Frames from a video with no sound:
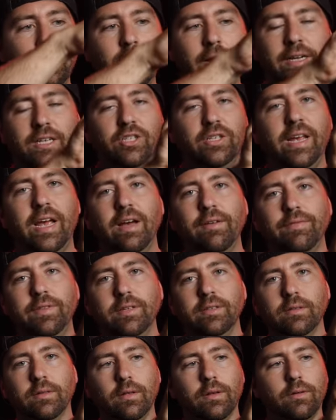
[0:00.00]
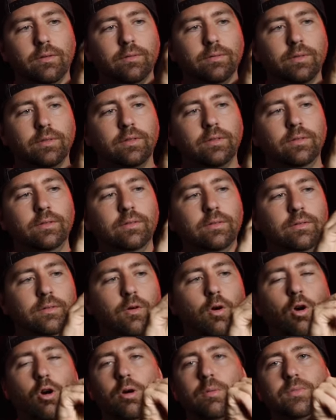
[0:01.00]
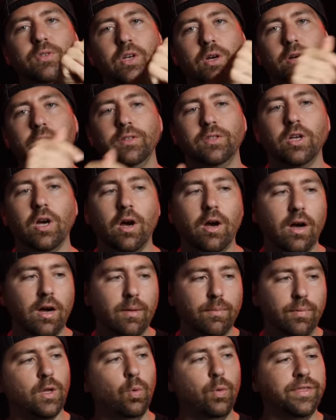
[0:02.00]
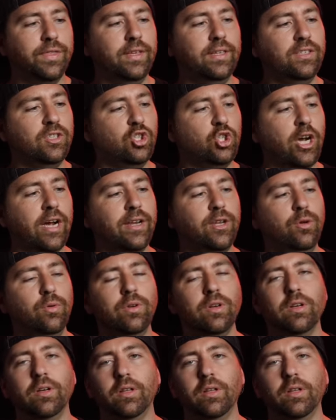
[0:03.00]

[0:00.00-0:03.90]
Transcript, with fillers: I just have these little arms on top with these Jiun